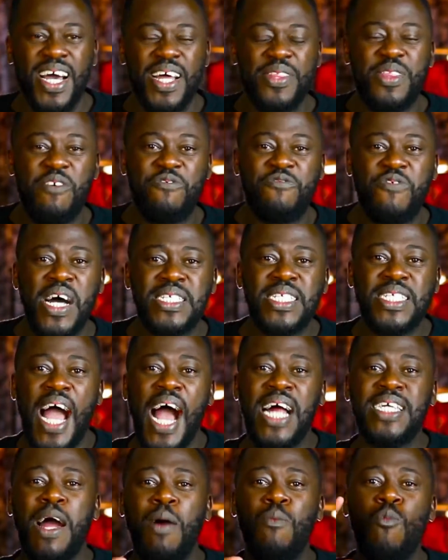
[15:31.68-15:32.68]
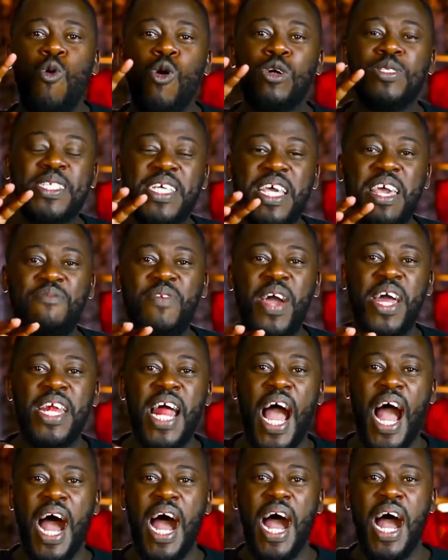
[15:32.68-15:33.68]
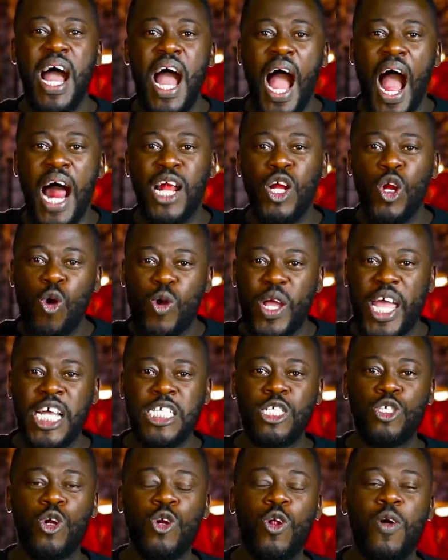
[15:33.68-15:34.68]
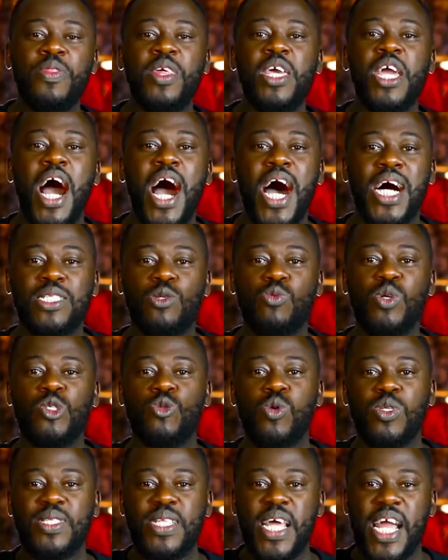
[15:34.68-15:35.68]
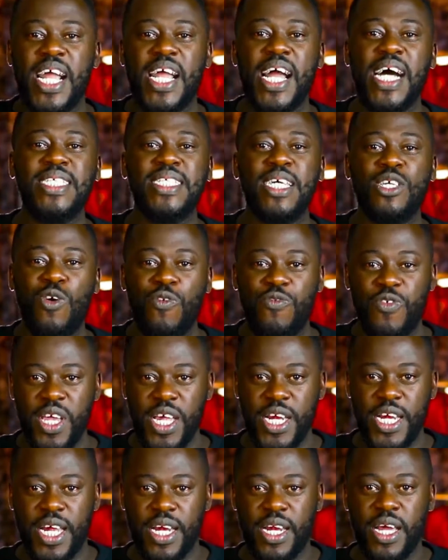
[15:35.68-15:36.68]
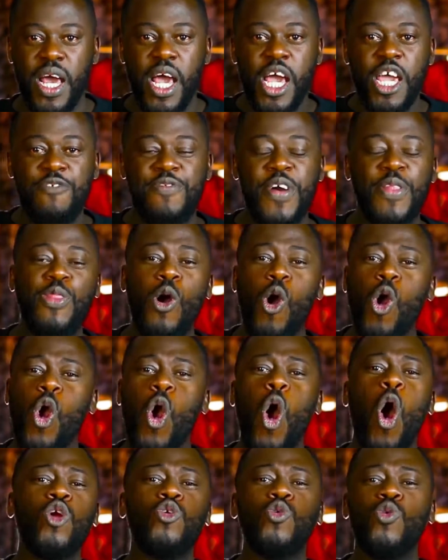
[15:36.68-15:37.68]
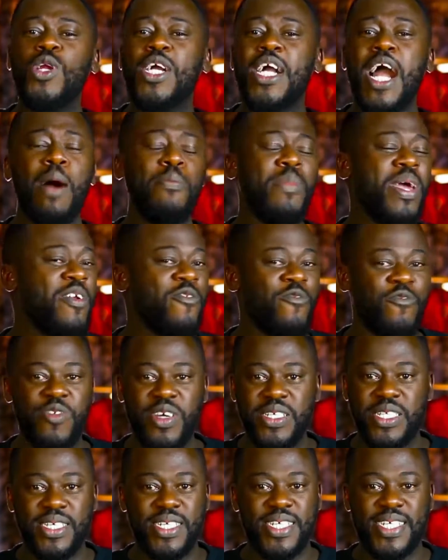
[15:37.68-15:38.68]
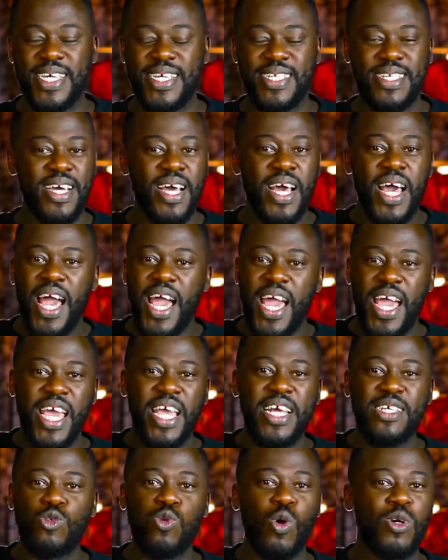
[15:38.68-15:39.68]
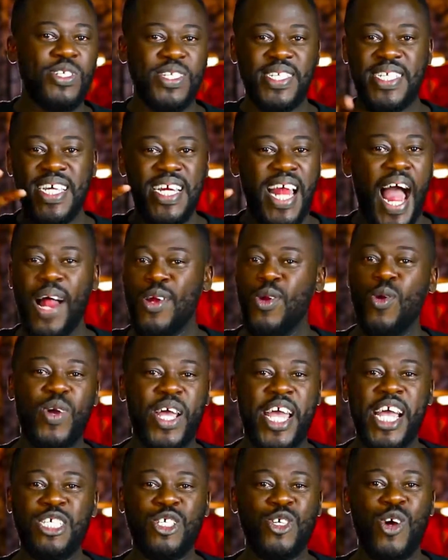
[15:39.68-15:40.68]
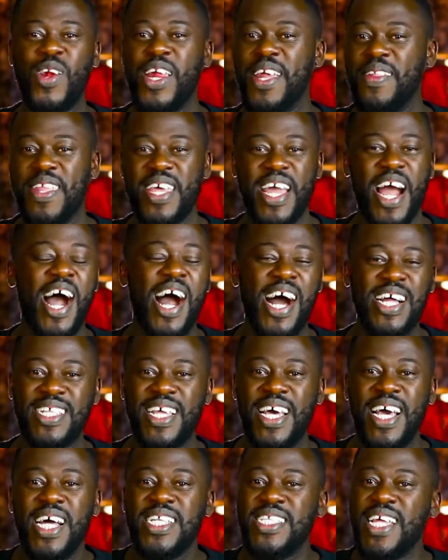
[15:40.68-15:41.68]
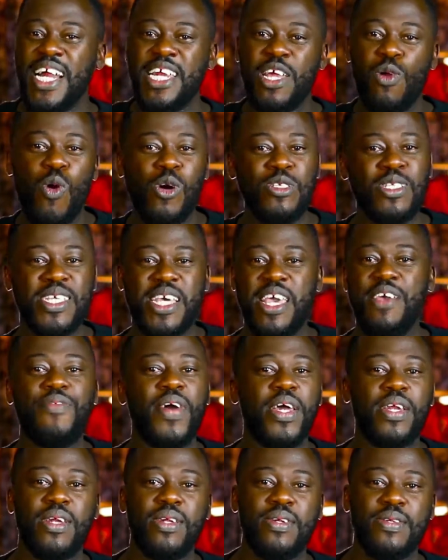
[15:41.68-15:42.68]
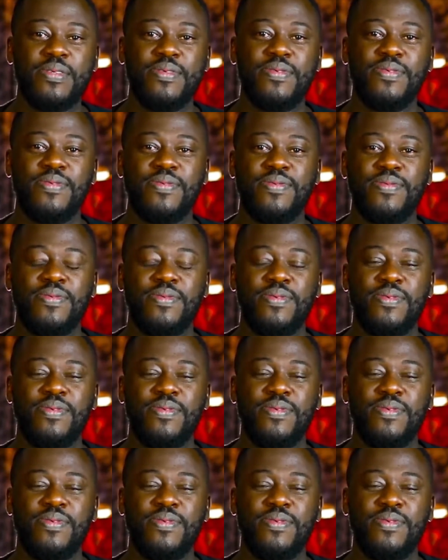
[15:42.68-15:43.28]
The first Adam was given a, a location on the earth, which was the Garden of Eden. Even though God would come and visit it, eh, it was still a location in the earth that he was given. Mm.